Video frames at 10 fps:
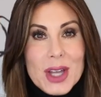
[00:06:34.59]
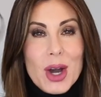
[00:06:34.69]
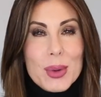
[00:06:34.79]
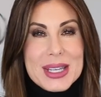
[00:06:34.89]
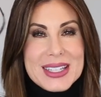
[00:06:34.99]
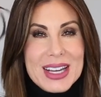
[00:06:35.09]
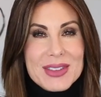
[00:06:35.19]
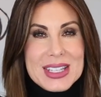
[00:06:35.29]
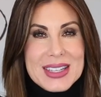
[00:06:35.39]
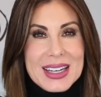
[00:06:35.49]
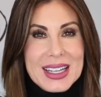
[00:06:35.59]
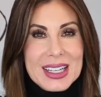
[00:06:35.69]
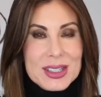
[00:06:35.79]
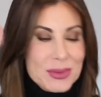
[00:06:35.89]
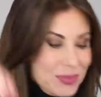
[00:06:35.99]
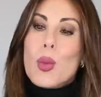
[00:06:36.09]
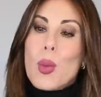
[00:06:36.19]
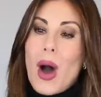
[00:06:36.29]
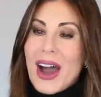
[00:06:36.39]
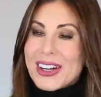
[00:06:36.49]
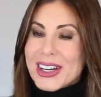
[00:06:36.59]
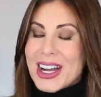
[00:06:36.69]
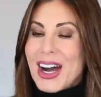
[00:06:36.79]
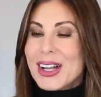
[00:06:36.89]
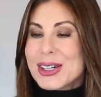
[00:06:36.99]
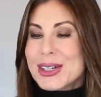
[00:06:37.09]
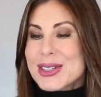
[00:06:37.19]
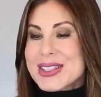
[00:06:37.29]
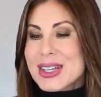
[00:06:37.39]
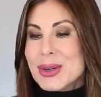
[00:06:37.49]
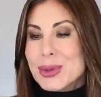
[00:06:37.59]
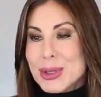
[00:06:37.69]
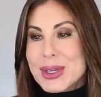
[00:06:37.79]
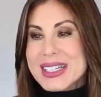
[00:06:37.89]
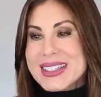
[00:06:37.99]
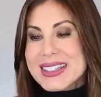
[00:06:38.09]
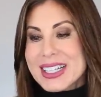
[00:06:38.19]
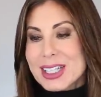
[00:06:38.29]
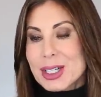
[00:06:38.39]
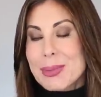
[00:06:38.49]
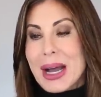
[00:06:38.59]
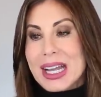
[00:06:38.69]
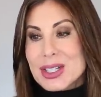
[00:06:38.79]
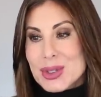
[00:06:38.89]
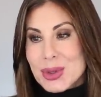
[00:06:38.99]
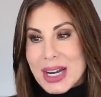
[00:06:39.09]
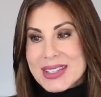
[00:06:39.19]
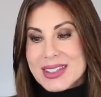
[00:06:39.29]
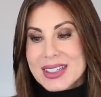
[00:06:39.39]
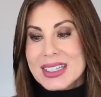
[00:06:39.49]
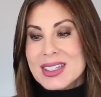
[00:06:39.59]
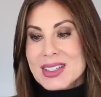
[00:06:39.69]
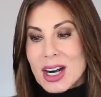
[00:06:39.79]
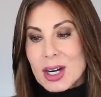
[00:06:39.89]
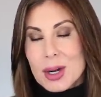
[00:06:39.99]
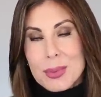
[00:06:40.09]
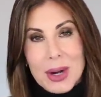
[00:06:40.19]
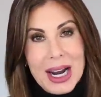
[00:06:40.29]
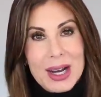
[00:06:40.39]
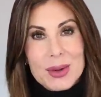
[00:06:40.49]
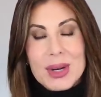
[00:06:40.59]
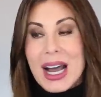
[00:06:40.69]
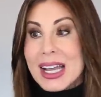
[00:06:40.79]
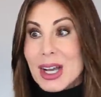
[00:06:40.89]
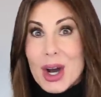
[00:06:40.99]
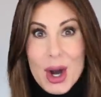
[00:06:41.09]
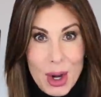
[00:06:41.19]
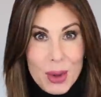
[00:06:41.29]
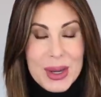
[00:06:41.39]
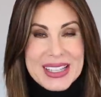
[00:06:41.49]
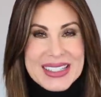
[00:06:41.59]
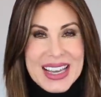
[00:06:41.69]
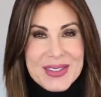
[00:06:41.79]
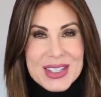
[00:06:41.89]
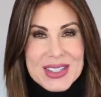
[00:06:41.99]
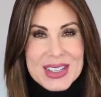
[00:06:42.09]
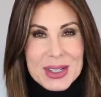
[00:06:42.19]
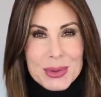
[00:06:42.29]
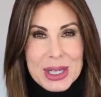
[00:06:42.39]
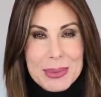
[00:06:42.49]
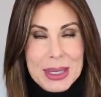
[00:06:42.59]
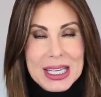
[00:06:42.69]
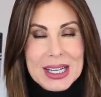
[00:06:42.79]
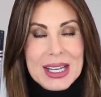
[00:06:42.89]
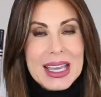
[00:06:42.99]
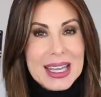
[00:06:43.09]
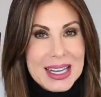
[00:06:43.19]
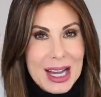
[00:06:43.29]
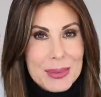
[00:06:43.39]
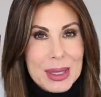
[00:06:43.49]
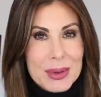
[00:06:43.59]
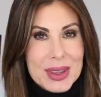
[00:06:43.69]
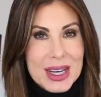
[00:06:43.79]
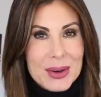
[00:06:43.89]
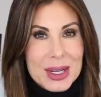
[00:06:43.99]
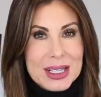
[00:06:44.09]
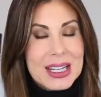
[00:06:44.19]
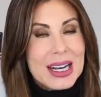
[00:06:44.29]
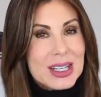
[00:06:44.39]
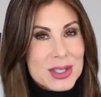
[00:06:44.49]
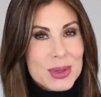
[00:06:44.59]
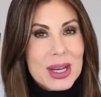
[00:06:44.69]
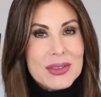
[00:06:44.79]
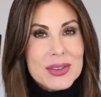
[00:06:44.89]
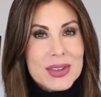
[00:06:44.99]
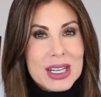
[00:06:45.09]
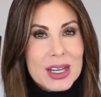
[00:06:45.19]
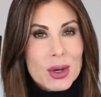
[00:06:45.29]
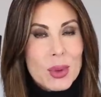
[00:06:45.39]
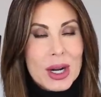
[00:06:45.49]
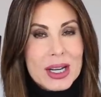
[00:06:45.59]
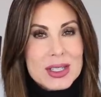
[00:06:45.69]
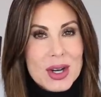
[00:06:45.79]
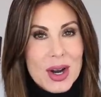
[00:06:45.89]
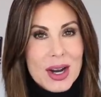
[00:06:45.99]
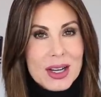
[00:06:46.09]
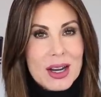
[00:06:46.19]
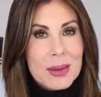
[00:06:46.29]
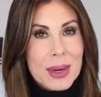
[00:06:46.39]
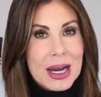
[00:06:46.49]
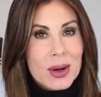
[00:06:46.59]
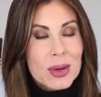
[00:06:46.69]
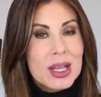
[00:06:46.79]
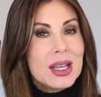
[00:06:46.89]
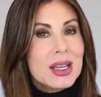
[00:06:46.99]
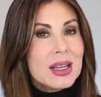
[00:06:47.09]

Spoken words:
always have these on hand. Watercolors Root Concealer by Tressa in Dark Brown. I always have this on repeat, cannot be without it. And I do have a video where I talk about